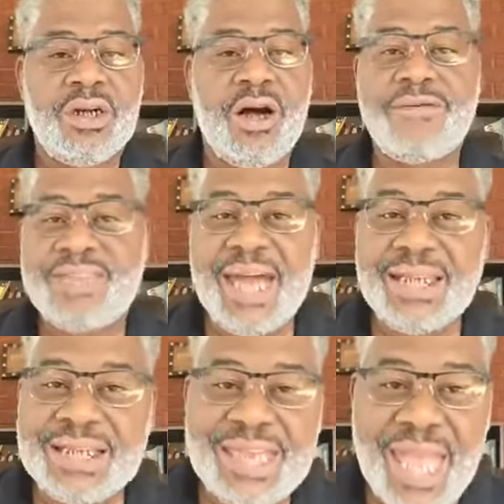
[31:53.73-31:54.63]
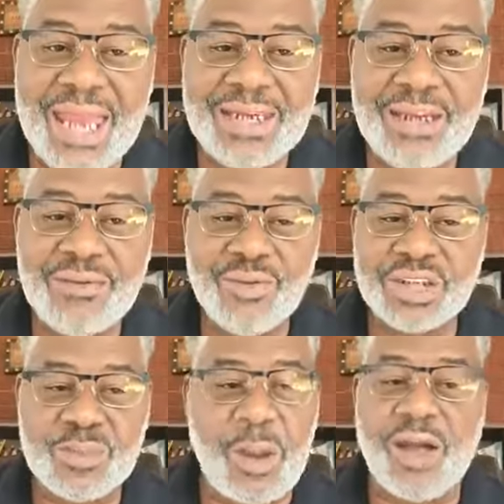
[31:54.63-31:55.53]
of delegating
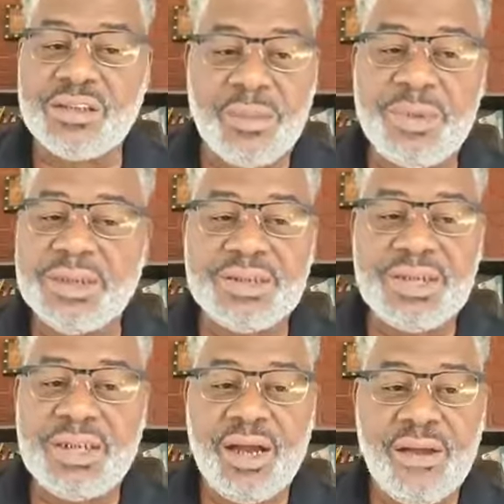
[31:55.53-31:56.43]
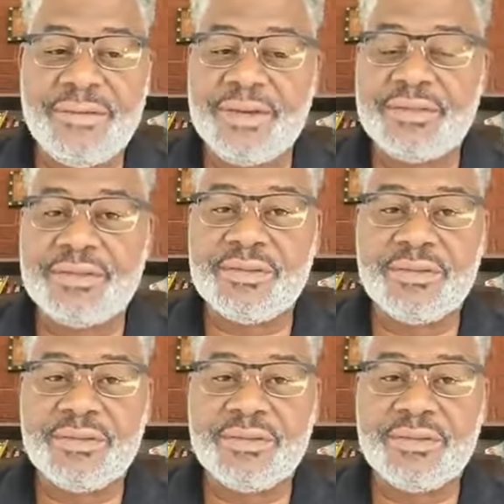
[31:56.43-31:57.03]
responsibility to others.